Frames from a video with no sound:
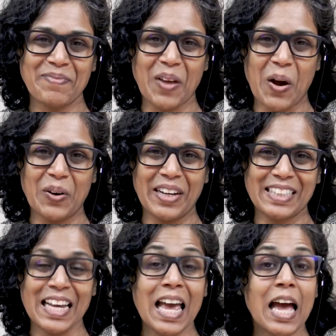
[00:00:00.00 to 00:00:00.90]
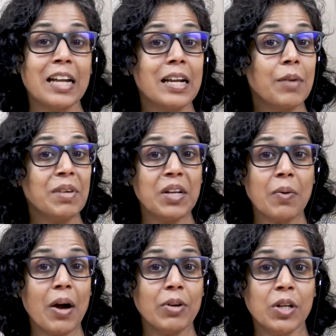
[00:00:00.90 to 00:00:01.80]
All right. And let me know
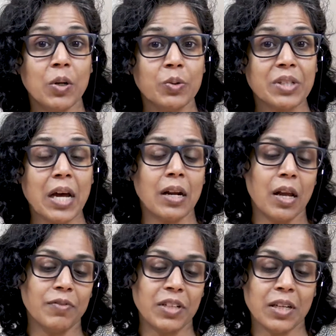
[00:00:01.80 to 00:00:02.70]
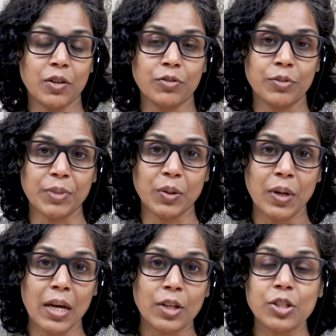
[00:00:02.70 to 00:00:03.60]
how it goes. I'd love to hear from you.
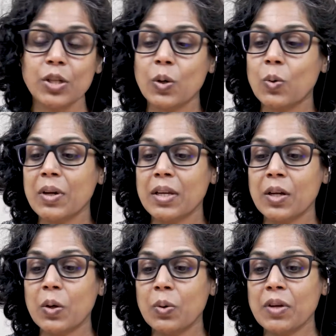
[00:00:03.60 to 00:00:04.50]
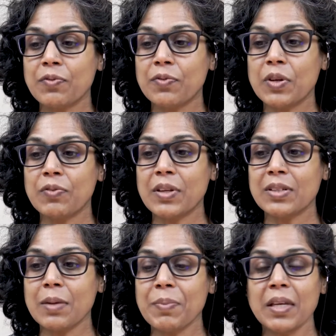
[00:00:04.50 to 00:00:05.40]
So, if there's
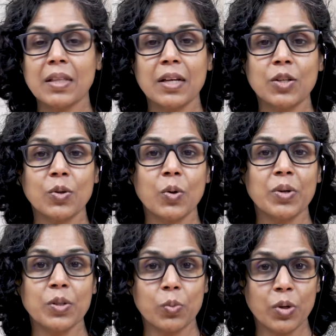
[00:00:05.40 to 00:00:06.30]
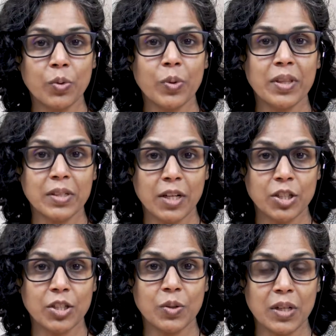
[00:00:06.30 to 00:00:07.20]
something that you're going to work with the
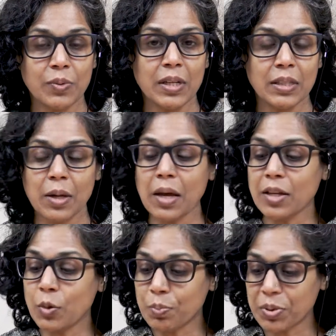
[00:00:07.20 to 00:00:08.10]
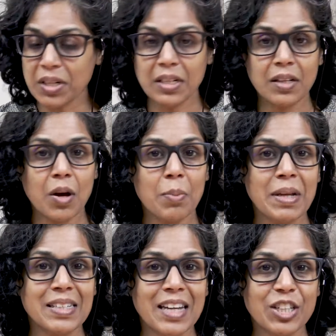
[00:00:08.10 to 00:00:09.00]
touchstoning with, put it in the
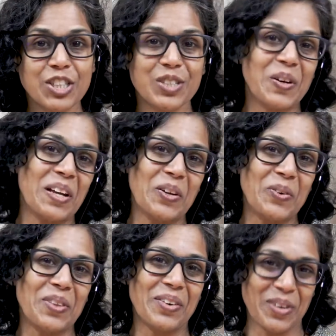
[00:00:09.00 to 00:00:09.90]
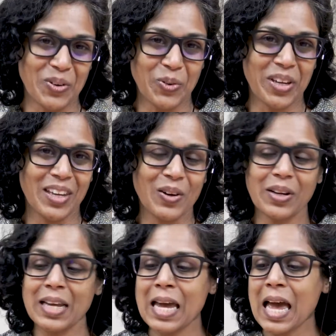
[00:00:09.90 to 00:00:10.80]
comment section so I know what you're working
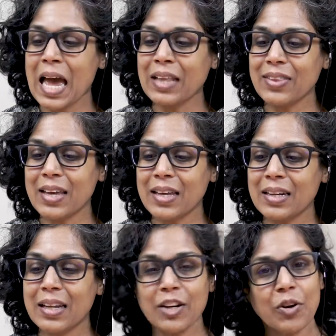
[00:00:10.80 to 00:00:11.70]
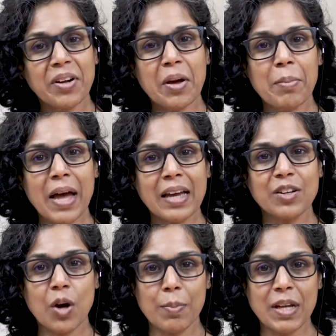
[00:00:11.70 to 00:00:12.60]
on. And then later on, come back
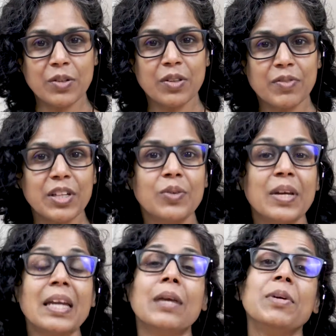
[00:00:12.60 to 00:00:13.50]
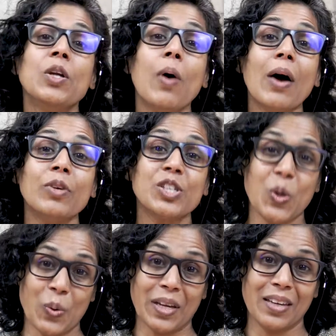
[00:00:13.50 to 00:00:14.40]
and comment on the video again. Let me know how it's
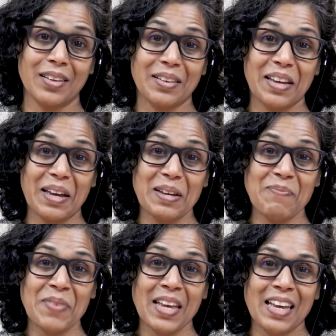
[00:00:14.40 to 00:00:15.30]
going. Okay.